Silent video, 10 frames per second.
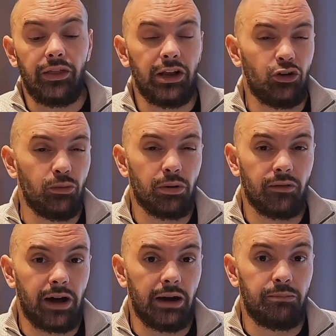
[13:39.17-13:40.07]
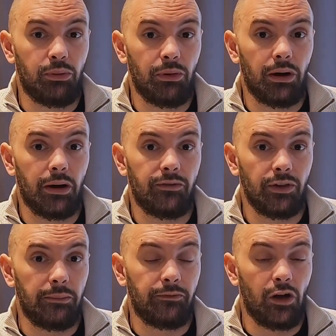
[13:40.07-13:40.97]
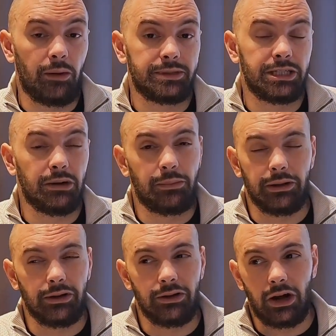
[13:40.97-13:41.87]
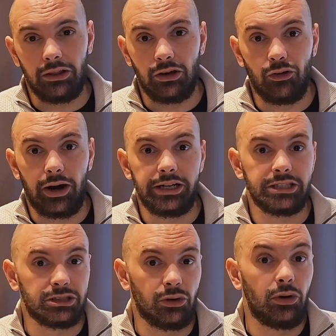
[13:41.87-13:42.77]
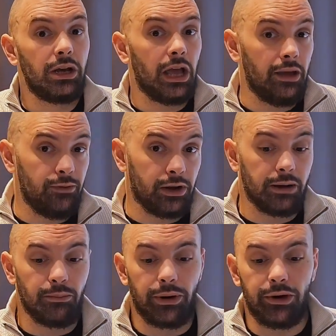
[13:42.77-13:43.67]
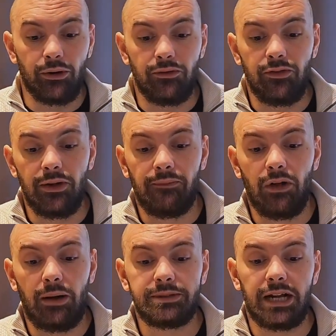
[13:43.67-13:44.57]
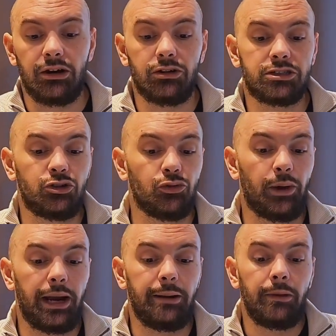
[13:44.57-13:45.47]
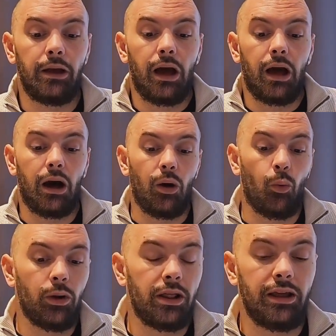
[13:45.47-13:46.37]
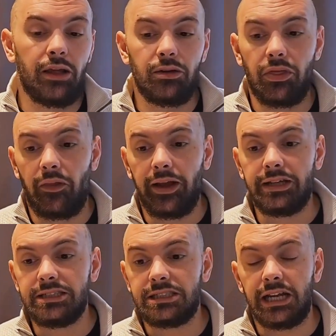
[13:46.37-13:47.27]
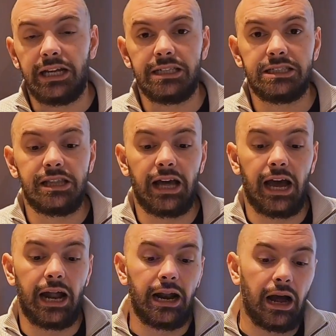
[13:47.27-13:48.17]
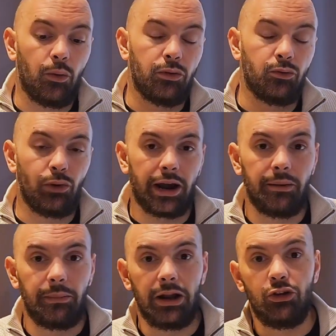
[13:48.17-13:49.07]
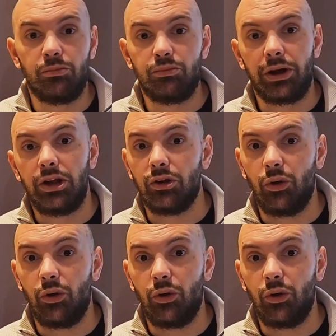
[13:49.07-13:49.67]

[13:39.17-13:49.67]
They do provide flip-flops here, but they're not the greatest. So if you can bring your own flip-flops, that's great. One of the other things is that I would recommend you bring